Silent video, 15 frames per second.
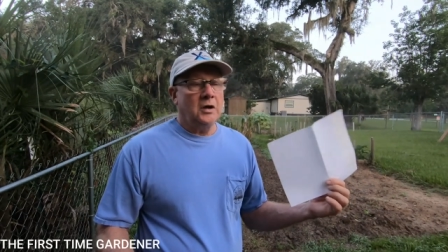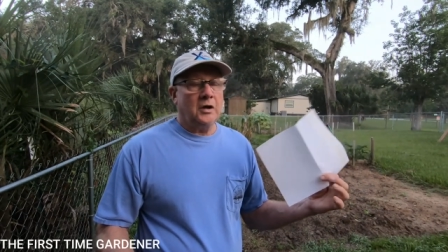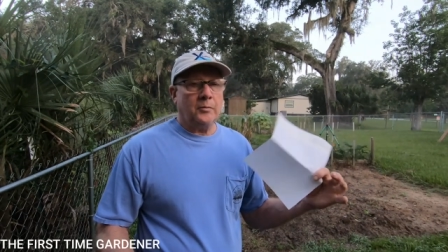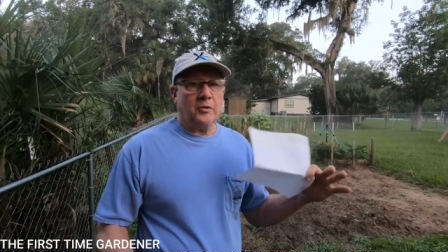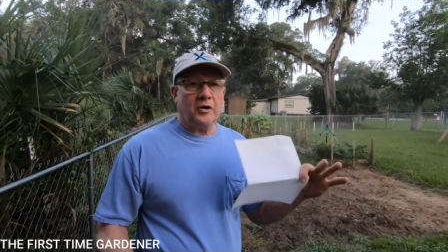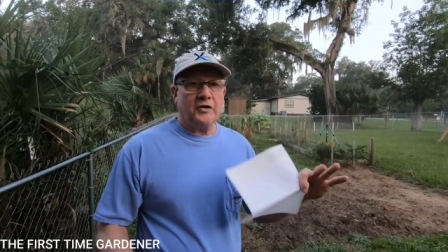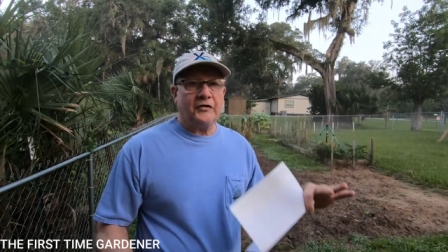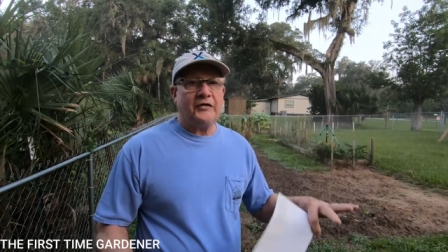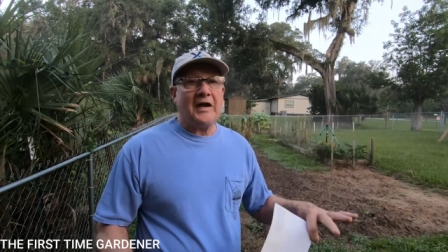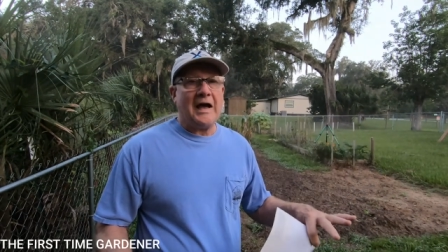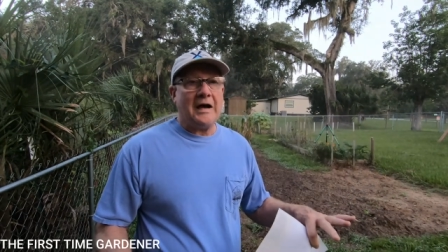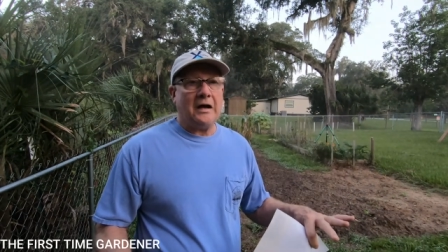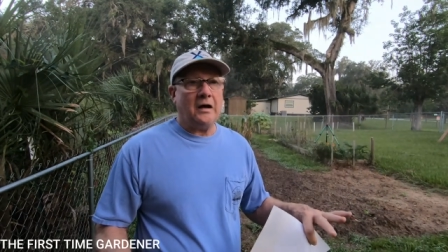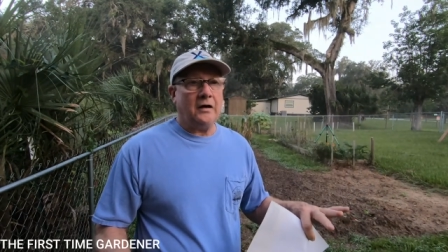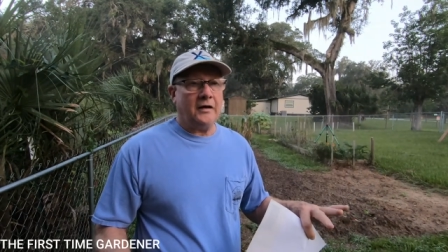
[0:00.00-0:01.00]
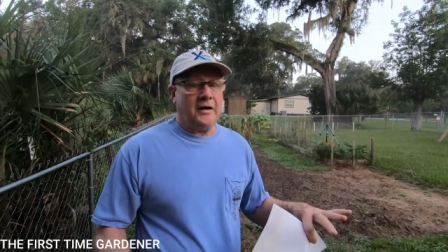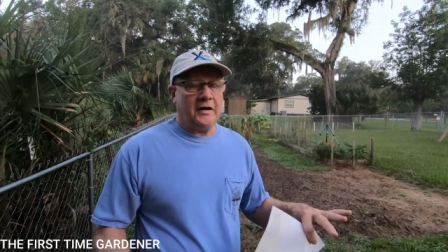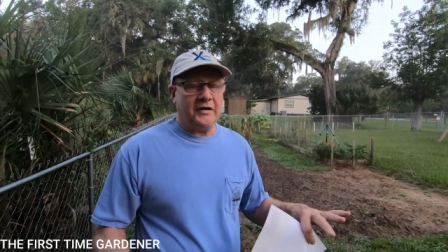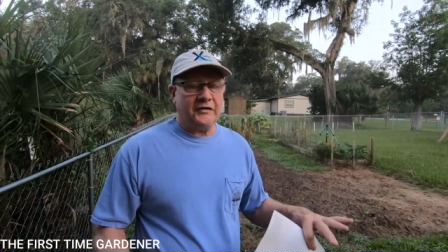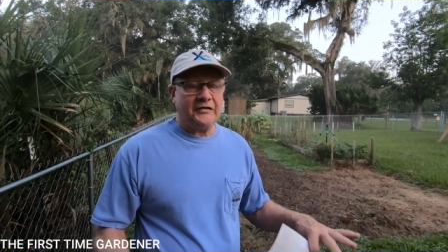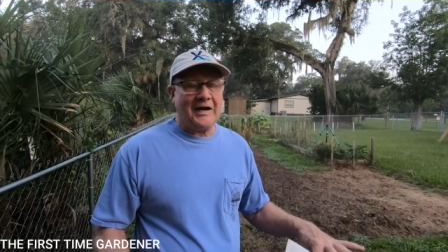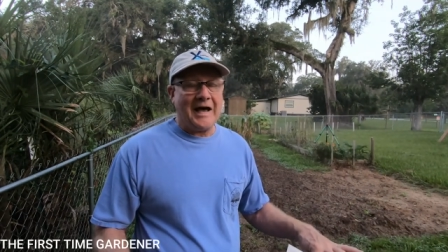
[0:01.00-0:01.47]
I'm going to uh, get
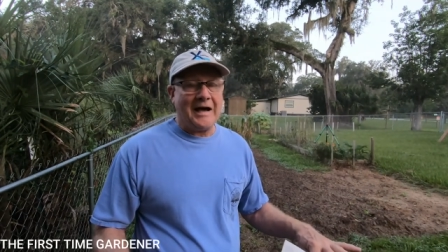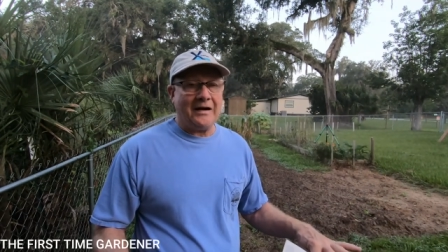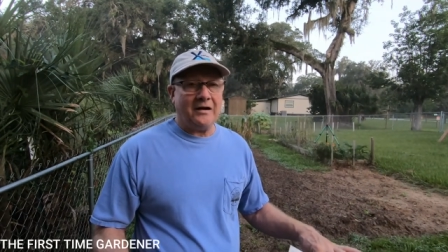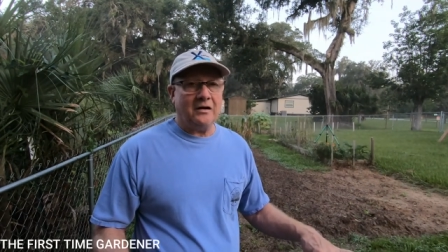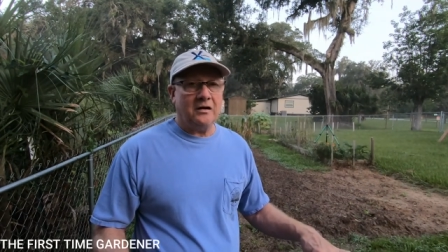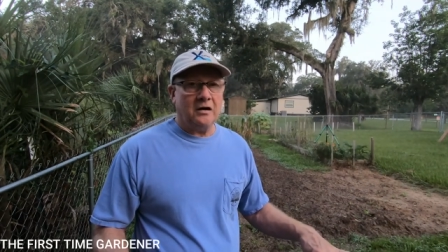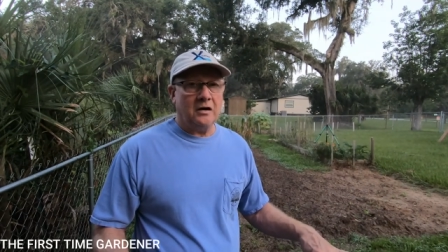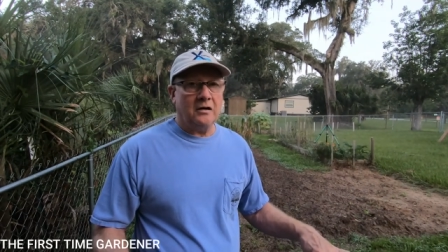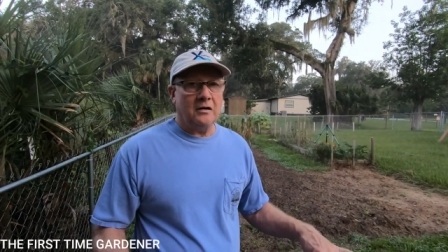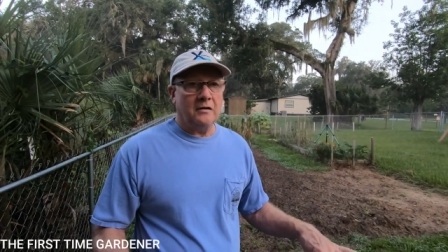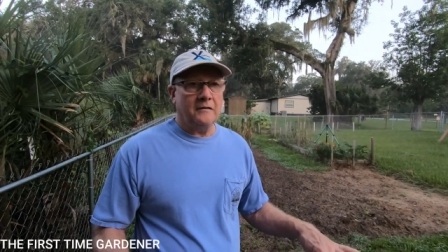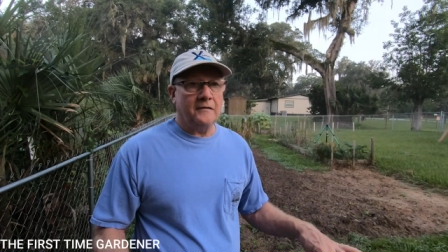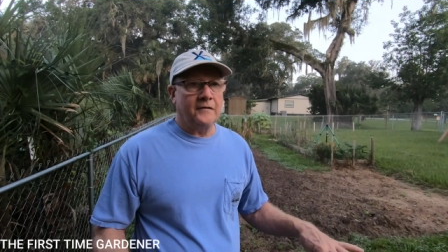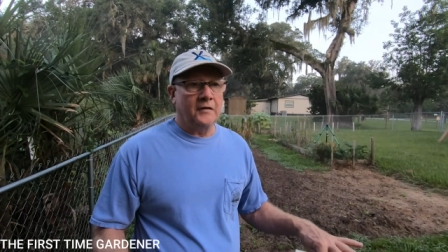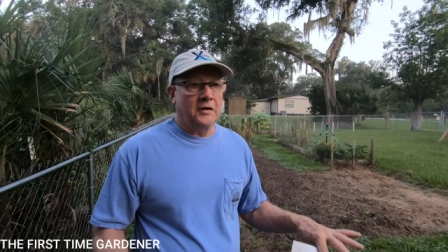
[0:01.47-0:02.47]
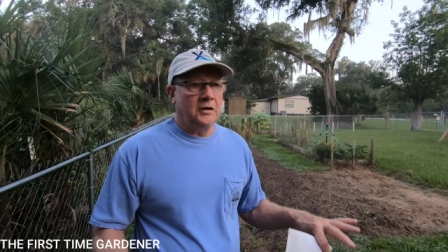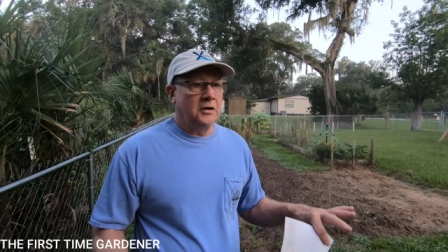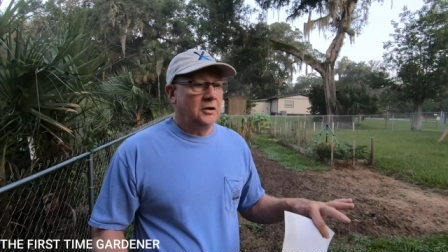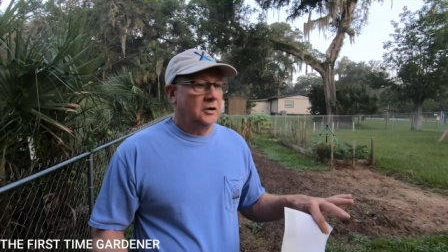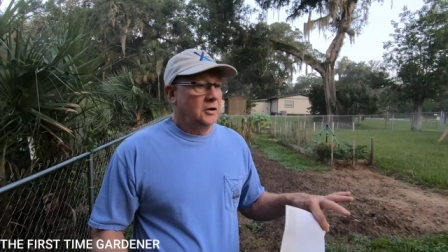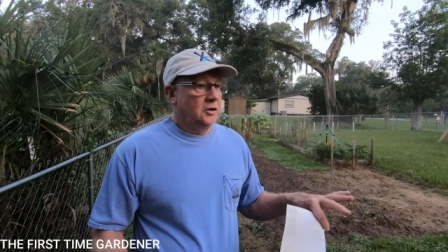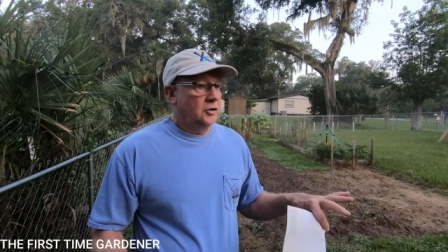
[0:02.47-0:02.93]
a sack of
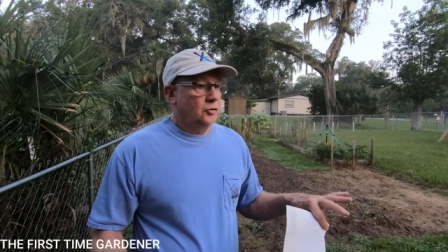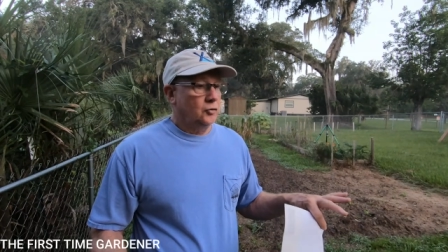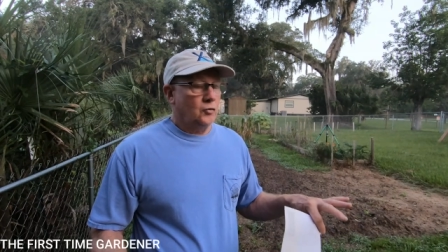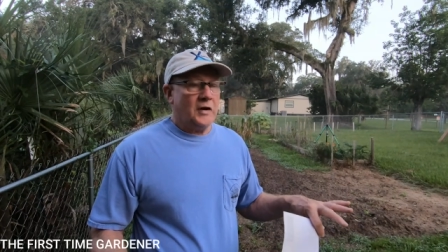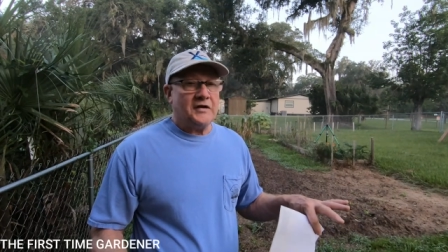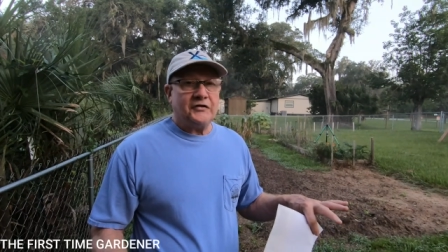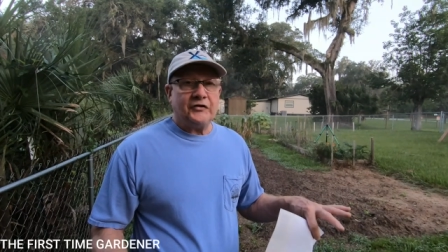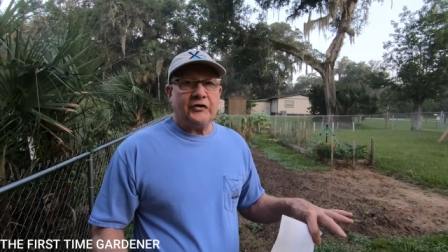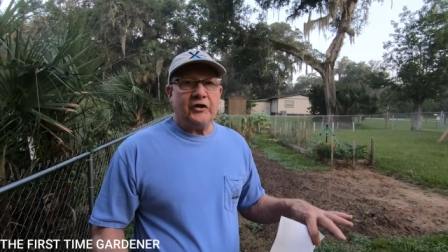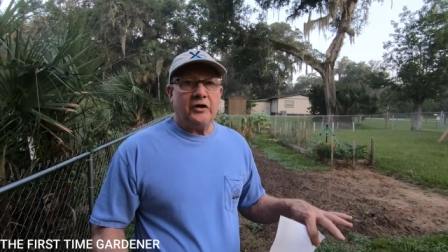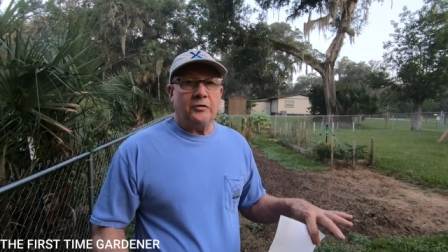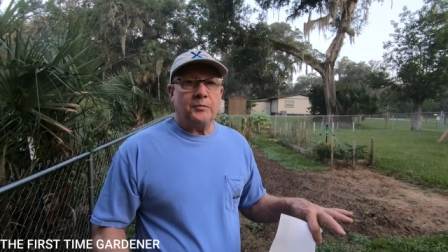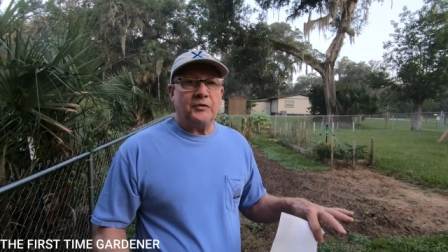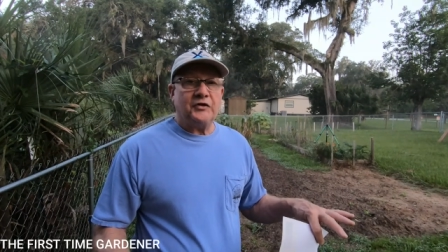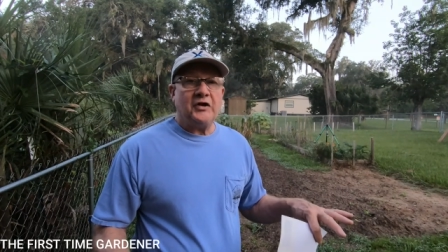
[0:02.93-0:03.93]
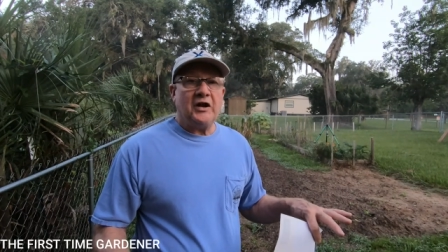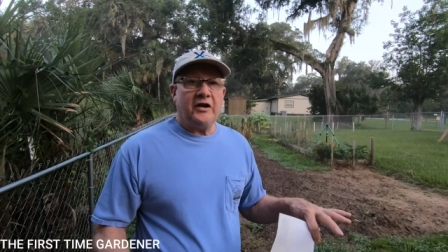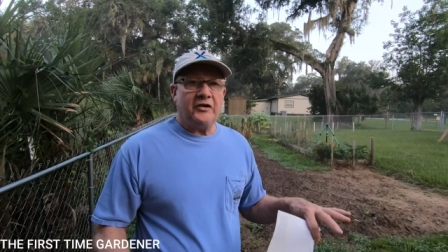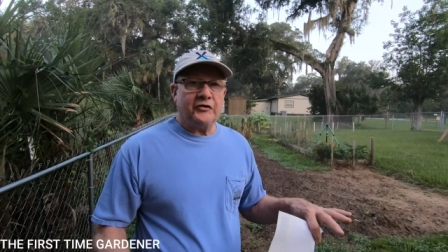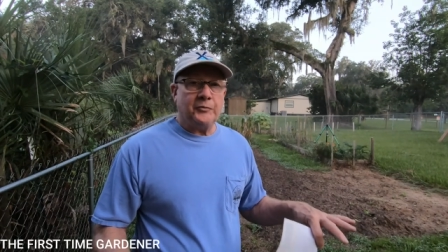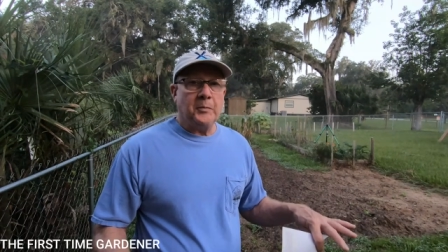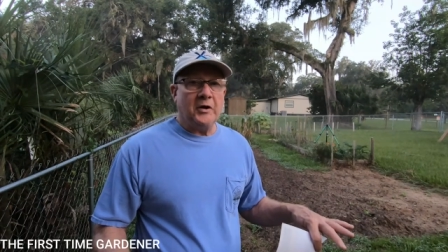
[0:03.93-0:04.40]
red skin
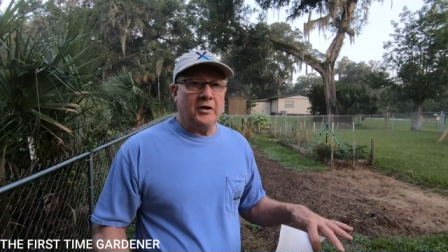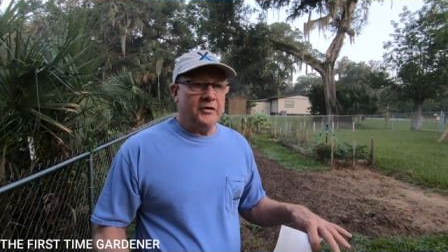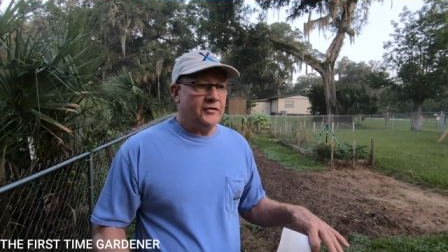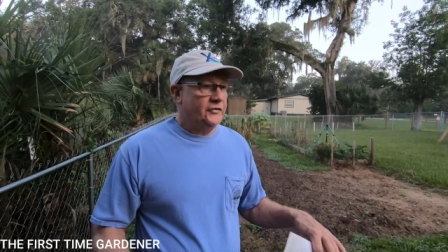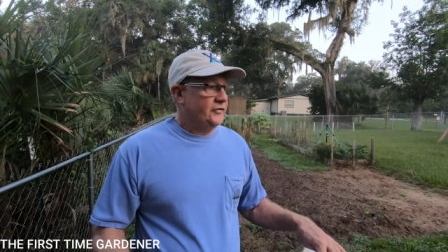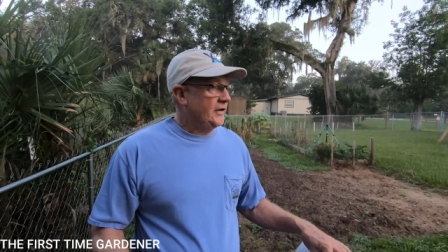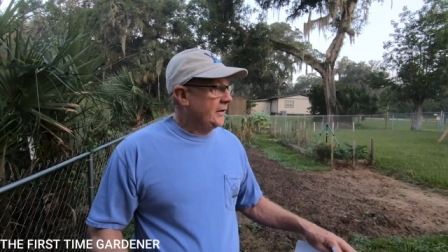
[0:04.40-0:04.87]
potato spuds.